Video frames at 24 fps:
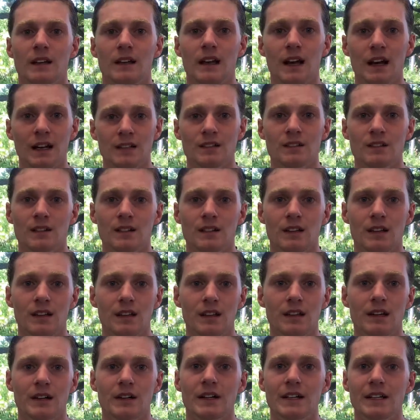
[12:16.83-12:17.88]
Guys,
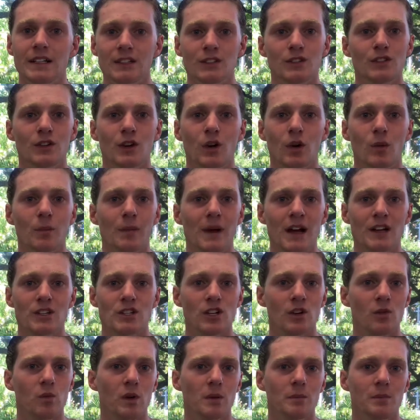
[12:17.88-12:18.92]
there is no
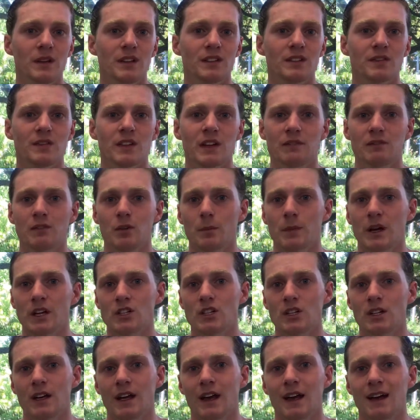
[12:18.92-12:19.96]
magic one piece of
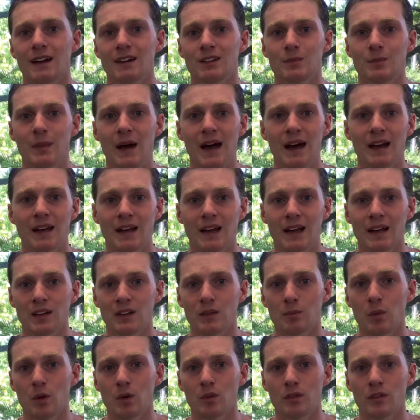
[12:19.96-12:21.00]
information. As bad as
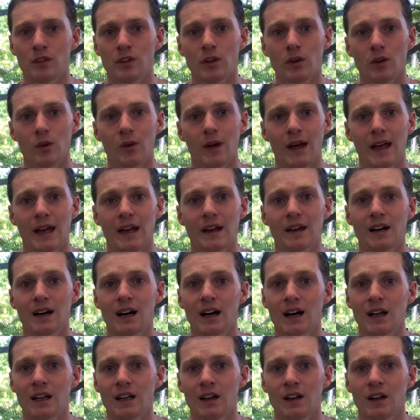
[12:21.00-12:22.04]
both you and
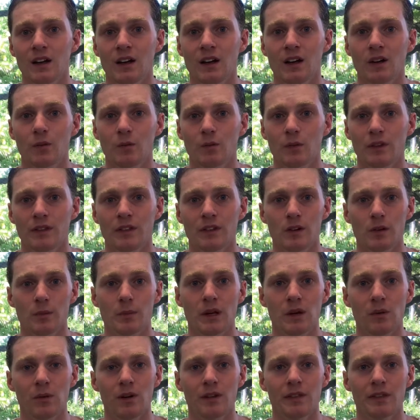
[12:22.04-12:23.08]
I want there to
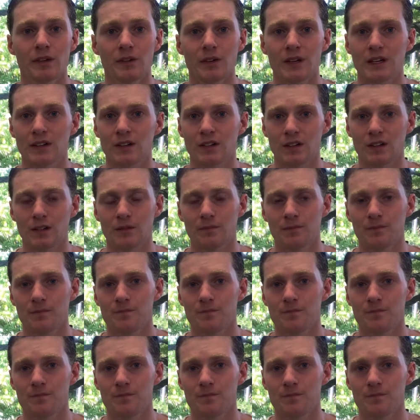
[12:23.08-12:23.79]
be one, there isn't.